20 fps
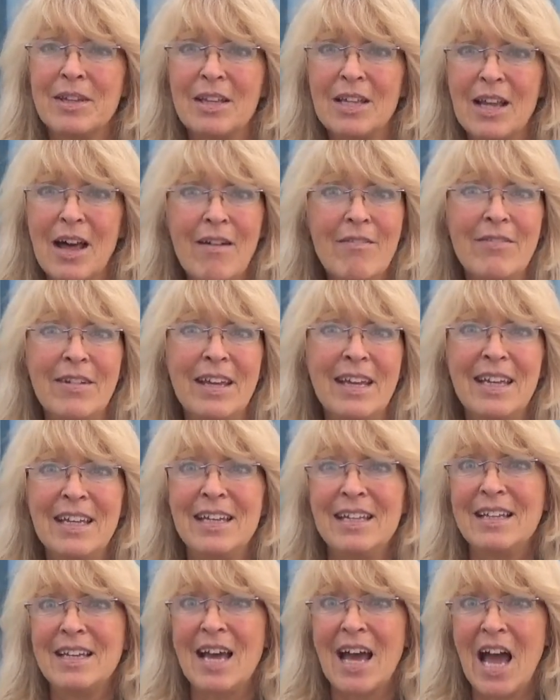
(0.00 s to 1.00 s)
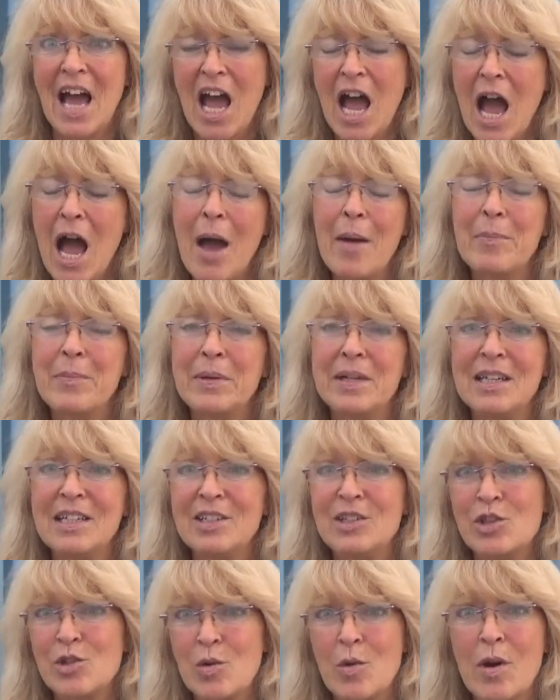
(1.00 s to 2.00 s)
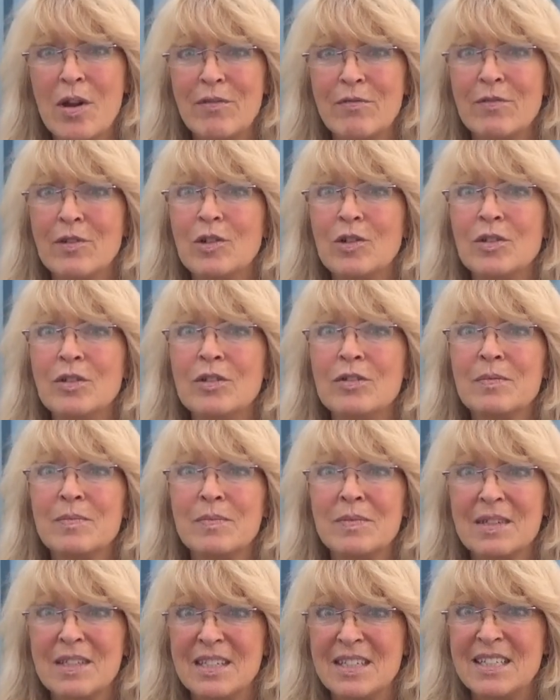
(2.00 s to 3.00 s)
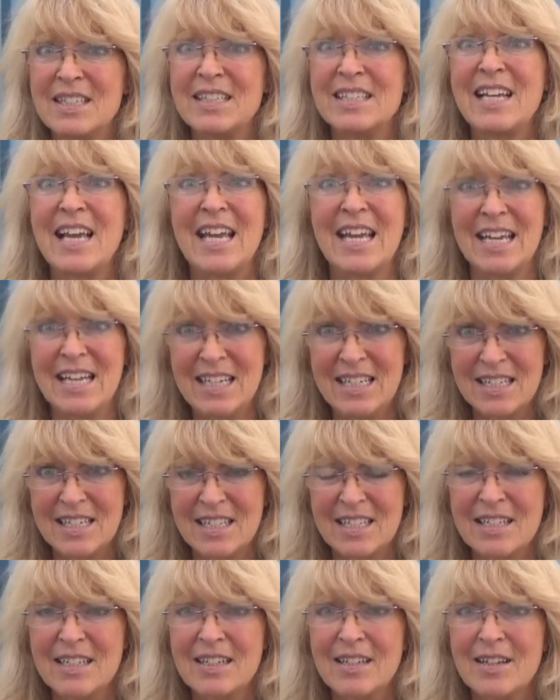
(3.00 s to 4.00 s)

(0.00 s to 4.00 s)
loving, happy, joyful state.